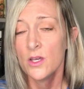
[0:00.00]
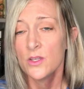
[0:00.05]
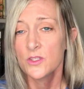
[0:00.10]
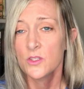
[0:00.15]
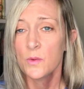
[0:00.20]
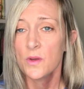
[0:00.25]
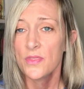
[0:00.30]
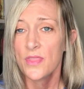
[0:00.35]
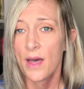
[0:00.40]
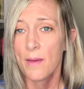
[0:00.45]

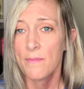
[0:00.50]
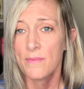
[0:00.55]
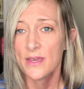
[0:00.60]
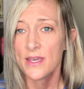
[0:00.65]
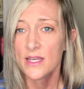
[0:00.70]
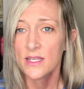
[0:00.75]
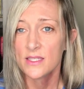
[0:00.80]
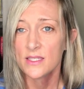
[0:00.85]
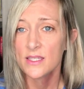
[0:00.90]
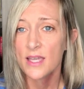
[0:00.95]
so with that
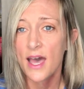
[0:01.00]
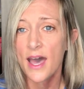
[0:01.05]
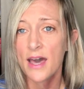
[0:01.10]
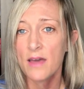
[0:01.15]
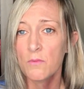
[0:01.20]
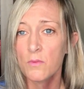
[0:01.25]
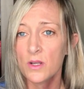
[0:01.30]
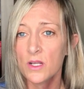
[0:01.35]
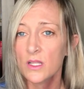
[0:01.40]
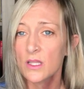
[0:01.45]
being
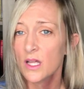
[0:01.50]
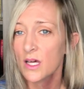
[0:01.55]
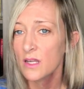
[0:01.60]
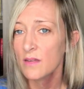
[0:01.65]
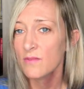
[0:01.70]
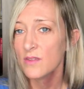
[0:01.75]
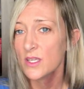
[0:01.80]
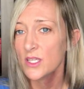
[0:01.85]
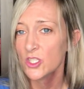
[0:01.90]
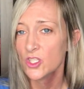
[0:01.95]
said, what a lot
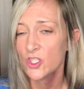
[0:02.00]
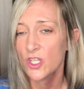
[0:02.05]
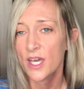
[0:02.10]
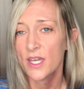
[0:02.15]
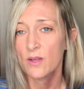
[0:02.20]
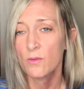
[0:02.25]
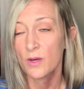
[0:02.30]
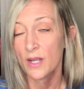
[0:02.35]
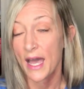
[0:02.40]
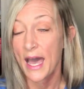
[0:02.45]
of these
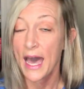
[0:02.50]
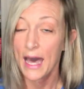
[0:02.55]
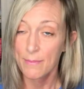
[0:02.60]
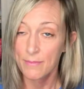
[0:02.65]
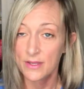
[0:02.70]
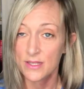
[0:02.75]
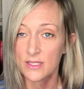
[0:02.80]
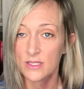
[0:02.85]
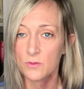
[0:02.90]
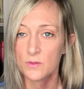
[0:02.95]
channel, what
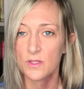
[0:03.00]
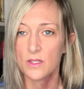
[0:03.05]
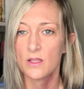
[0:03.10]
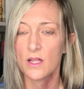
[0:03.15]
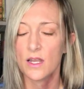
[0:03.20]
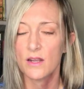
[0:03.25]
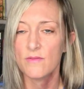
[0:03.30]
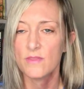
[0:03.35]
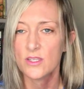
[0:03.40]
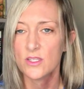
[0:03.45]
happens with a
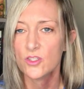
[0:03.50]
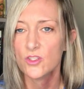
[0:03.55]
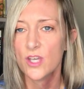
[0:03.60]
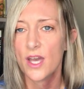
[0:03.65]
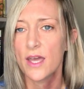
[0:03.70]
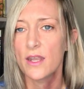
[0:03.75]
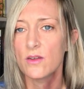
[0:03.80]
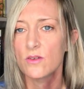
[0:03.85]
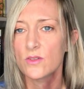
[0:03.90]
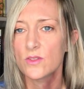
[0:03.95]
lot of these
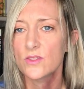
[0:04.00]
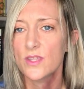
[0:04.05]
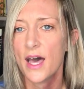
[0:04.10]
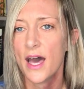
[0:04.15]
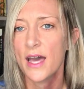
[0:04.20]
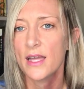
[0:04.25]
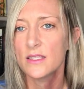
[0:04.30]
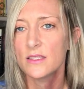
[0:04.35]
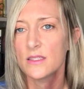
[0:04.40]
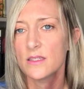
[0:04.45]
channels
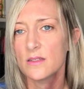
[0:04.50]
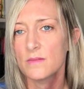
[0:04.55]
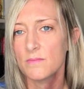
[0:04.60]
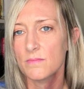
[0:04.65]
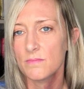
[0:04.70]
that